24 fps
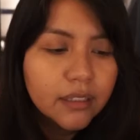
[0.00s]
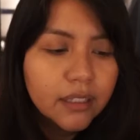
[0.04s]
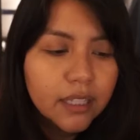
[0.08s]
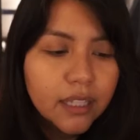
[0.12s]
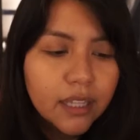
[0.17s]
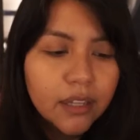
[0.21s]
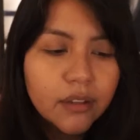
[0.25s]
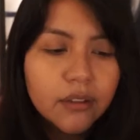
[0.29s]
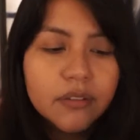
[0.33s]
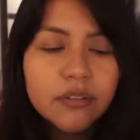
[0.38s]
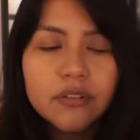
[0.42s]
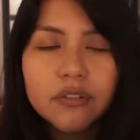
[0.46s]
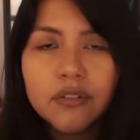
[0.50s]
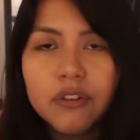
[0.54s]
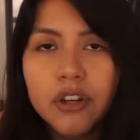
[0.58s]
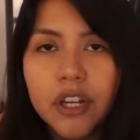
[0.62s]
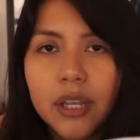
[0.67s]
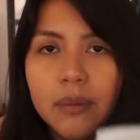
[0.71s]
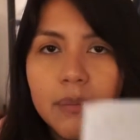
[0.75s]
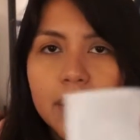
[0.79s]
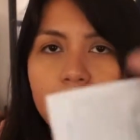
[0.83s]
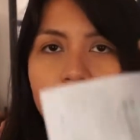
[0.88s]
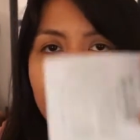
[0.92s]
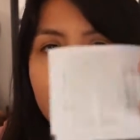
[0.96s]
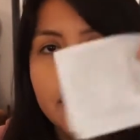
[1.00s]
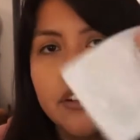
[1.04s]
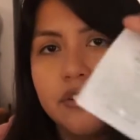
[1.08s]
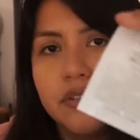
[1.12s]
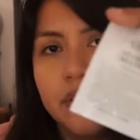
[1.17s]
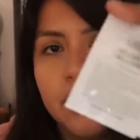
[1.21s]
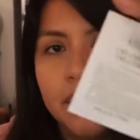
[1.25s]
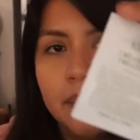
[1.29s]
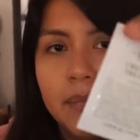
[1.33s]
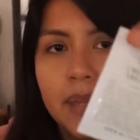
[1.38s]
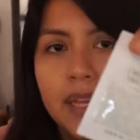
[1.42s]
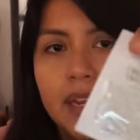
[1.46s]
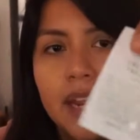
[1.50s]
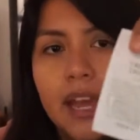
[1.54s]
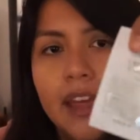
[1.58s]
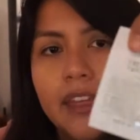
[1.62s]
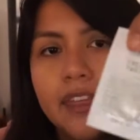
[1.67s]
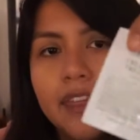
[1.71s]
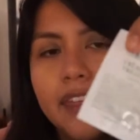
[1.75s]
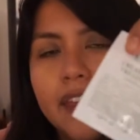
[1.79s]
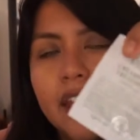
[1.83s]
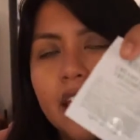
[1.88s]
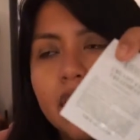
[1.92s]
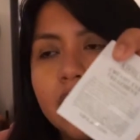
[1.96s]
Kiehl's Creamy Eye Treatment. I
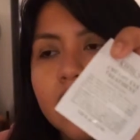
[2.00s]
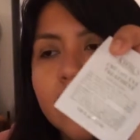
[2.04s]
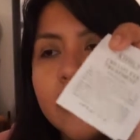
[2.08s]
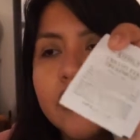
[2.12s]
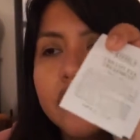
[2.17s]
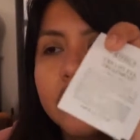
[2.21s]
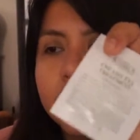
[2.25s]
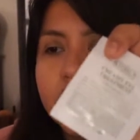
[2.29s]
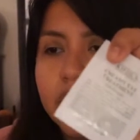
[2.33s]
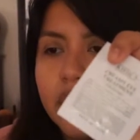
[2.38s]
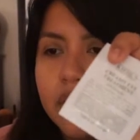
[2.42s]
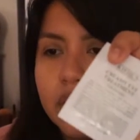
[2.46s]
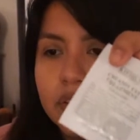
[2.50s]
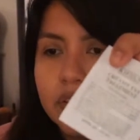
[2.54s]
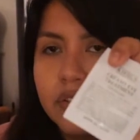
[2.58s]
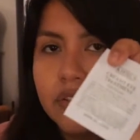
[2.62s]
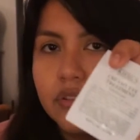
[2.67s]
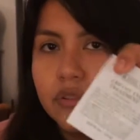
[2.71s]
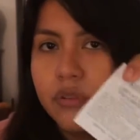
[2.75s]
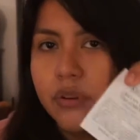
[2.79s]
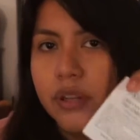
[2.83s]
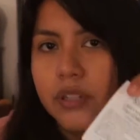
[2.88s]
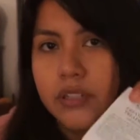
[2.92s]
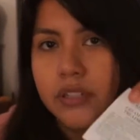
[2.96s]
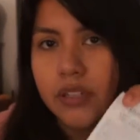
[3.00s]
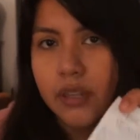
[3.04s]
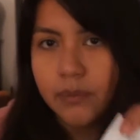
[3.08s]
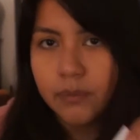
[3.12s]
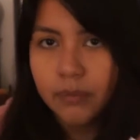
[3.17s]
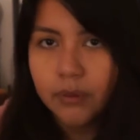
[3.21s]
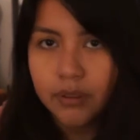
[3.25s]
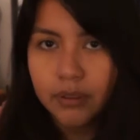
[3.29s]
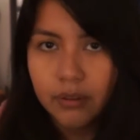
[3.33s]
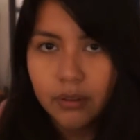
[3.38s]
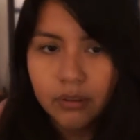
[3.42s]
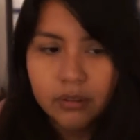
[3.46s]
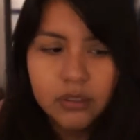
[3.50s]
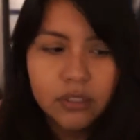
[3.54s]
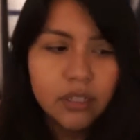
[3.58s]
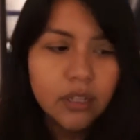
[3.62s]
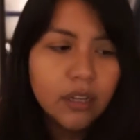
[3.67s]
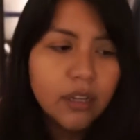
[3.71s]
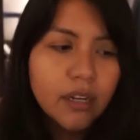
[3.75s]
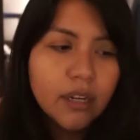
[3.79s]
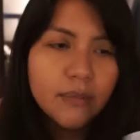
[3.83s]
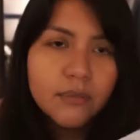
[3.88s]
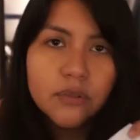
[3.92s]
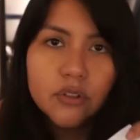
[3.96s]
think they just joined up with Ulta
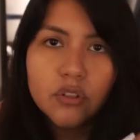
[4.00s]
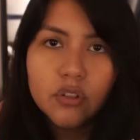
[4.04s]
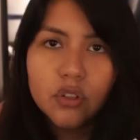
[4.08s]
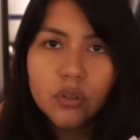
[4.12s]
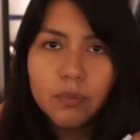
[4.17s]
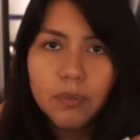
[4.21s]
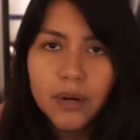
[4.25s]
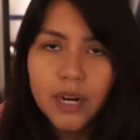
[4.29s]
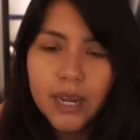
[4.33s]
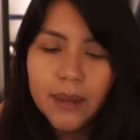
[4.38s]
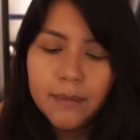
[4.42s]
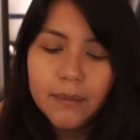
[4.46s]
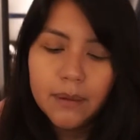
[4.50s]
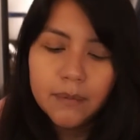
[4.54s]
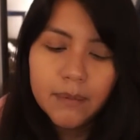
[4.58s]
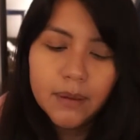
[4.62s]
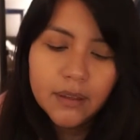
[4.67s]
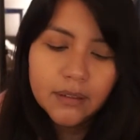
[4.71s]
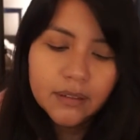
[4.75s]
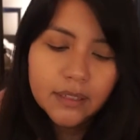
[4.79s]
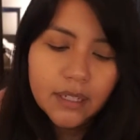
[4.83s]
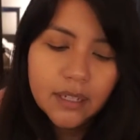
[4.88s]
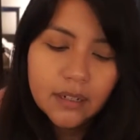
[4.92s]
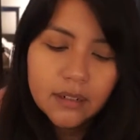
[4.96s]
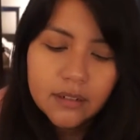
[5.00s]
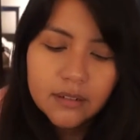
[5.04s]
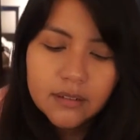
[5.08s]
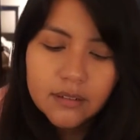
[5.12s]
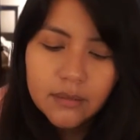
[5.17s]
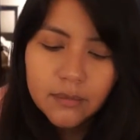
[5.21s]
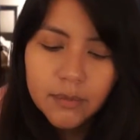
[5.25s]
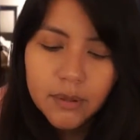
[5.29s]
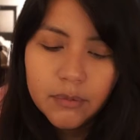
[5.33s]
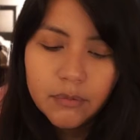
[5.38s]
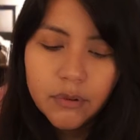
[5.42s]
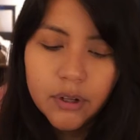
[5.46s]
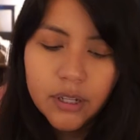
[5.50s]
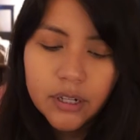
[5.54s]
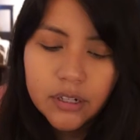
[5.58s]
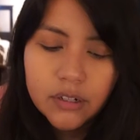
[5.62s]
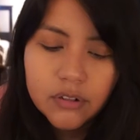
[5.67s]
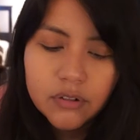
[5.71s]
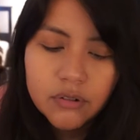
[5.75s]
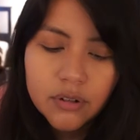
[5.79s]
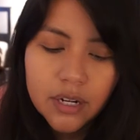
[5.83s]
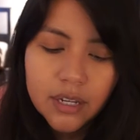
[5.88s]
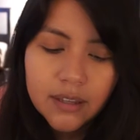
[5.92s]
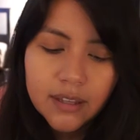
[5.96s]
and I'm super happy about that because I've been wanting to
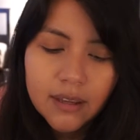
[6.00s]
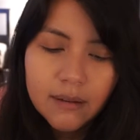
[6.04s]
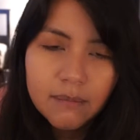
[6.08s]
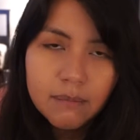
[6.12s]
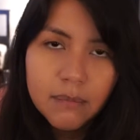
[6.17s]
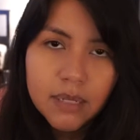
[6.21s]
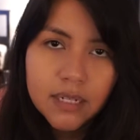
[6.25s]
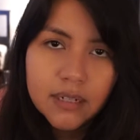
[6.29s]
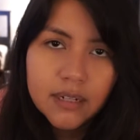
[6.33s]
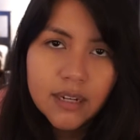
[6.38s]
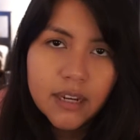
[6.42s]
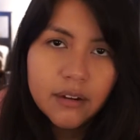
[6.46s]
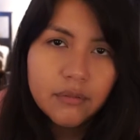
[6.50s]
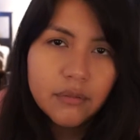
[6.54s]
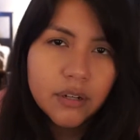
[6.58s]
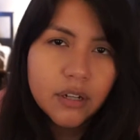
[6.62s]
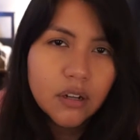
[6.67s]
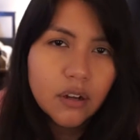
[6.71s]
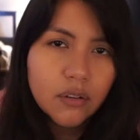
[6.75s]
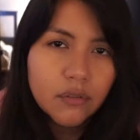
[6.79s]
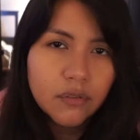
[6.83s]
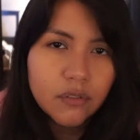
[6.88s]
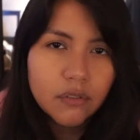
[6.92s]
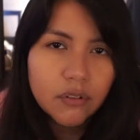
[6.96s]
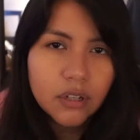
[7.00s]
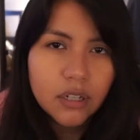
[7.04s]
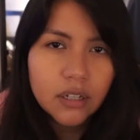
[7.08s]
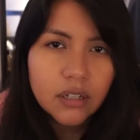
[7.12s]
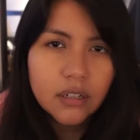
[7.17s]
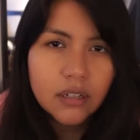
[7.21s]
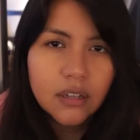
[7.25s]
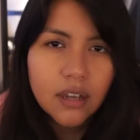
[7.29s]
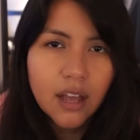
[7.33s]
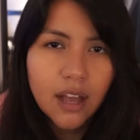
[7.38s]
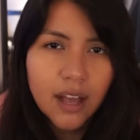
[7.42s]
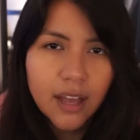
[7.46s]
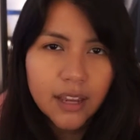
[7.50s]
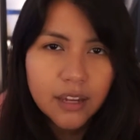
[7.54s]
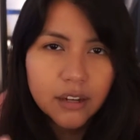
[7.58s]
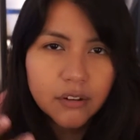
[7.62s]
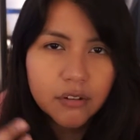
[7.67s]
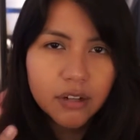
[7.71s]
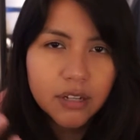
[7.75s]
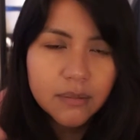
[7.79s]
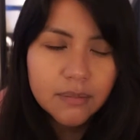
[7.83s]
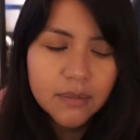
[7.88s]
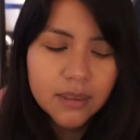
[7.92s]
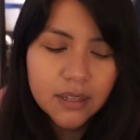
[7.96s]
try that Midnight Recovery eye
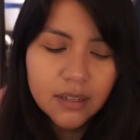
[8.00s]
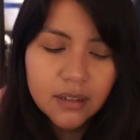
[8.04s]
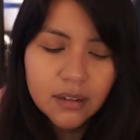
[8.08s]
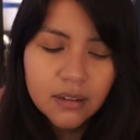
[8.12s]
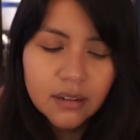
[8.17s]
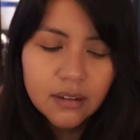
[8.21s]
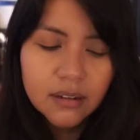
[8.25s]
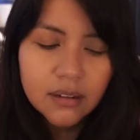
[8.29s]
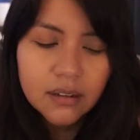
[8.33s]
cream thing.